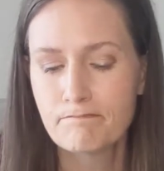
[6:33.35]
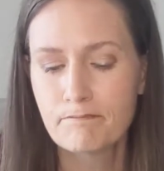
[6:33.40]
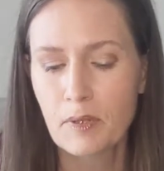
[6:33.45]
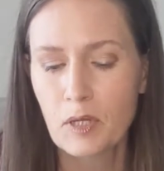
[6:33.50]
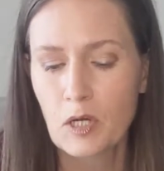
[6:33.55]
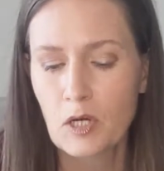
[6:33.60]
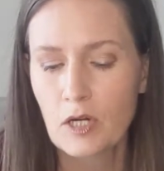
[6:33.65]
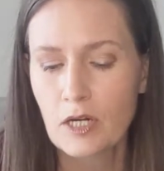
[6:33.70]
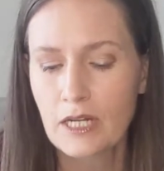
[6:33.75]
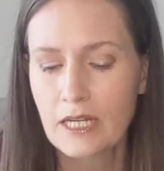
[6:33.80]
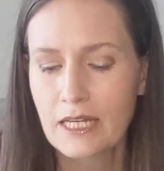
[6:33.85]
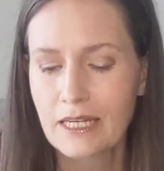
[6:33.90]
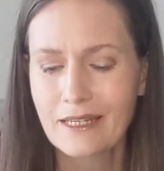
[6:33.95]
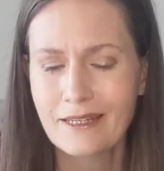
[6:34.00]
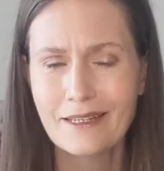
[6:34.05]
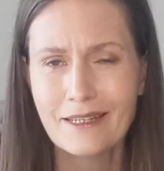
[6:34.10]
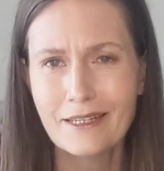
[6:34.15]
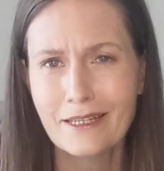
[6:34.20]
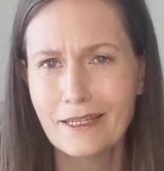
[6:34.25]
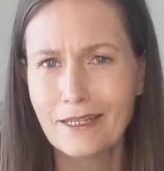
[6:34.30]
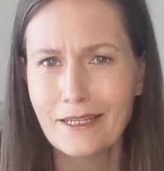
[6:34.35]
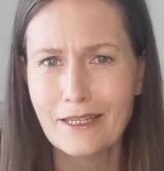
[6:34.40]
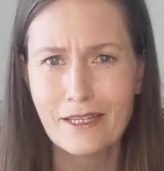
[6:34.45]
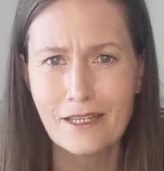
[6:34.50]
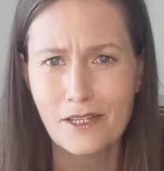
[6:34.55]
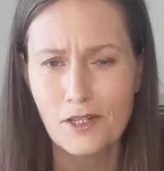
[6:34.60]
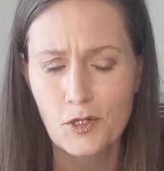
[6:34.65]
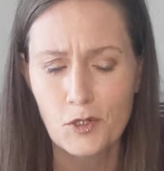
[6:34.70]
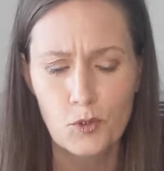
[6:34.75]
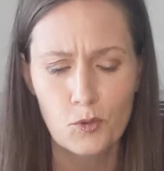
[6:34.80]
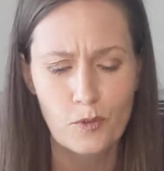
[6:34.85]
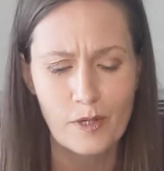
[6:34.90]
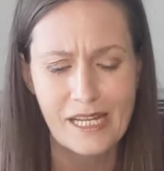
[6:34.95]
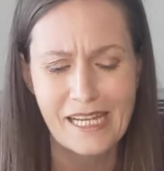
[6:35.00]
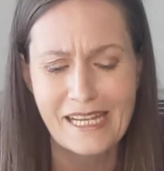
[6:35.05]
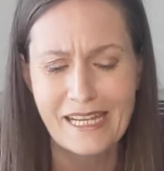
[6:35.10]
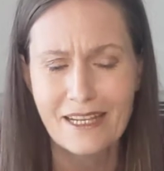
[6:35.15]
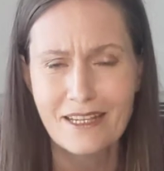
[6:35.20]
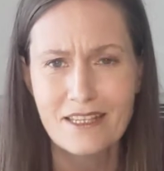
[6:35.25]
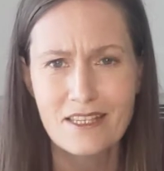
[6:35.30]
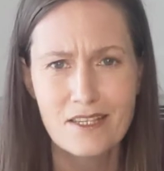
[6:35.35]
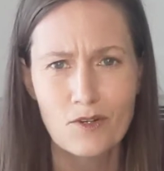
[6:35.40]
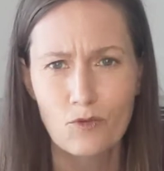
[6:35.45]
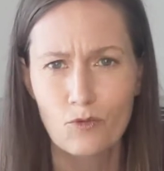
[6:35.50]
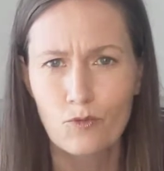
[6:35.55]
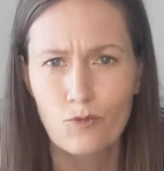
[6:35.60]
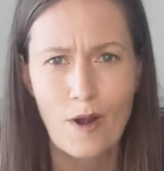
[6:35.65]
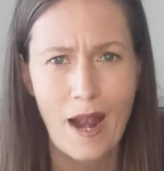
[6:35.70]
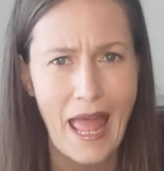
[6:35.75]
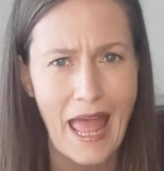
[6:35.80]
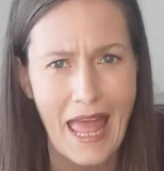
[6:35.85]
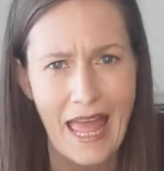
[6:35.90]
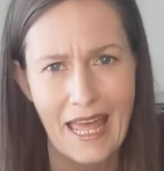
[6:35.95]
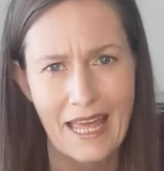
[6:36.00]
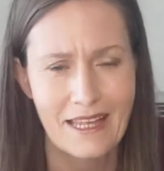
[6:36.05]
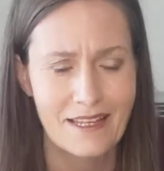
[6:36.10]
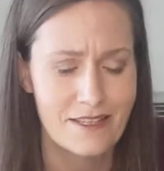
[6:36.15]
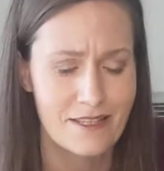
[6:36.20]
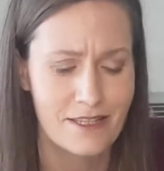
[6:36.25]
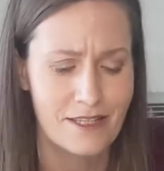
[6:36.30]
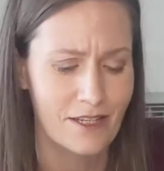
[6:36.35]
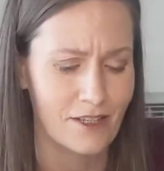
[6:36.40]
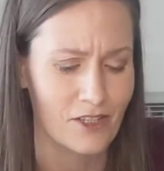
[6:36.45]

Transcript: burgundy, greens and reds.